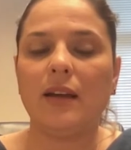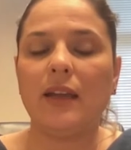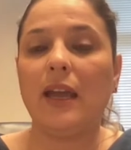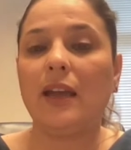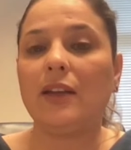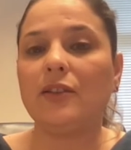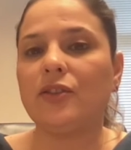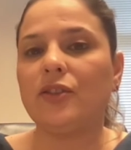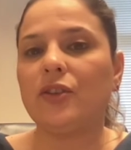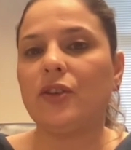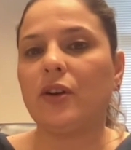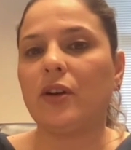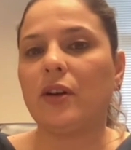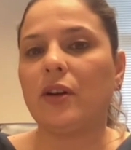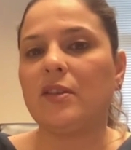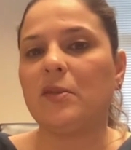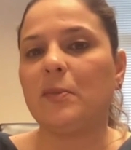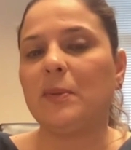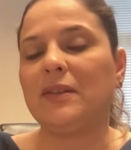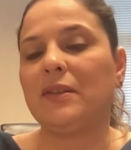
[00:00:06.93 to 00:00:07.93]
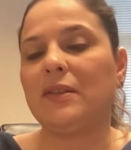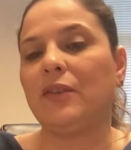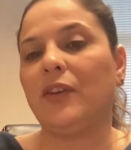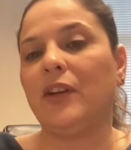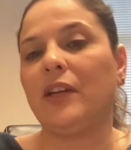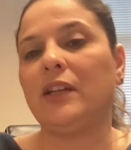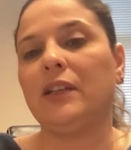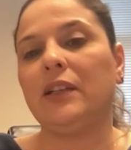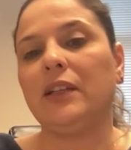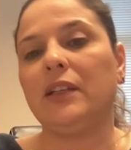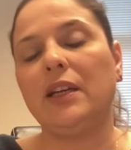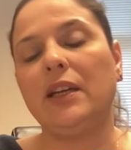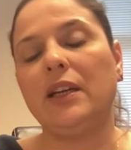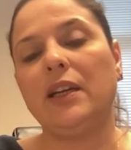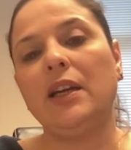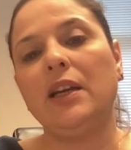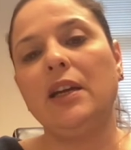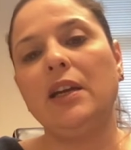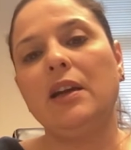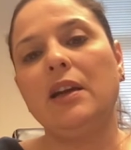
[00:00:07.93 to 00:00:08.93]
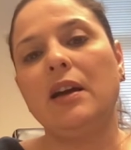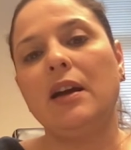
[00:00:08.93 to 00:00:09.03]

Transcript: cancer and specifically